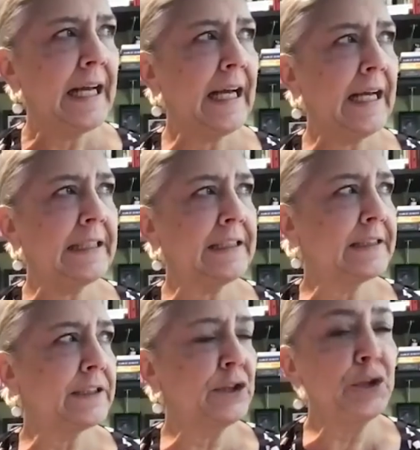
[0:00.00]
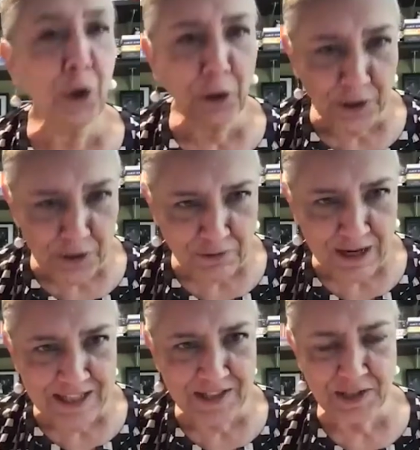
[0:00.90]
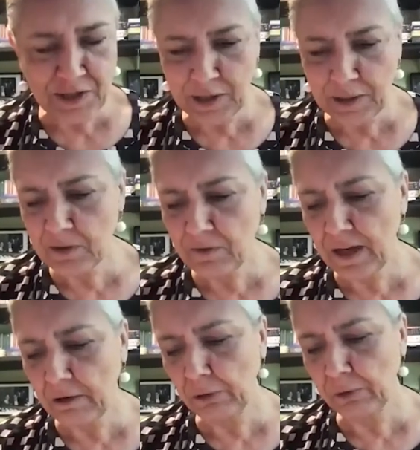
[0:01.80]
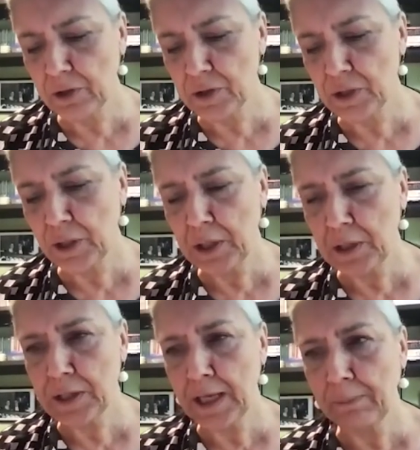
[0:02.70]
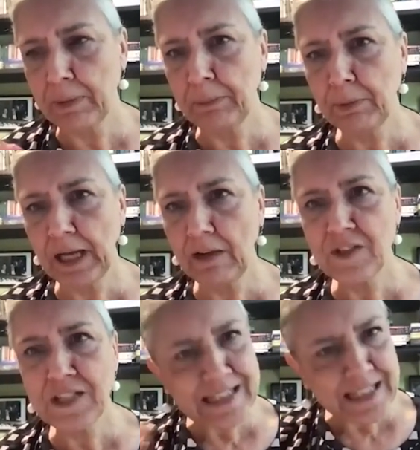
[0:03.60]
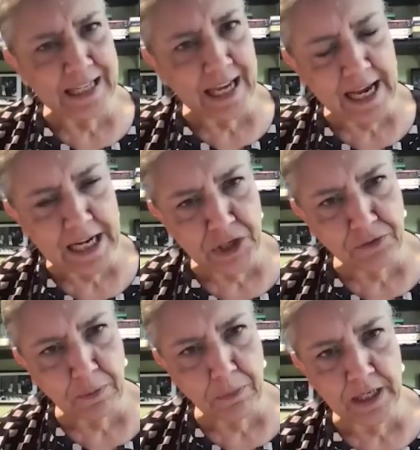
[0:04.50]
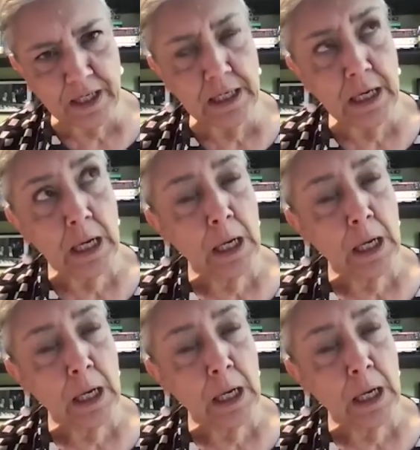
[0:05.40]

and not addressed in terms of their own concerns, that people have disengaged from the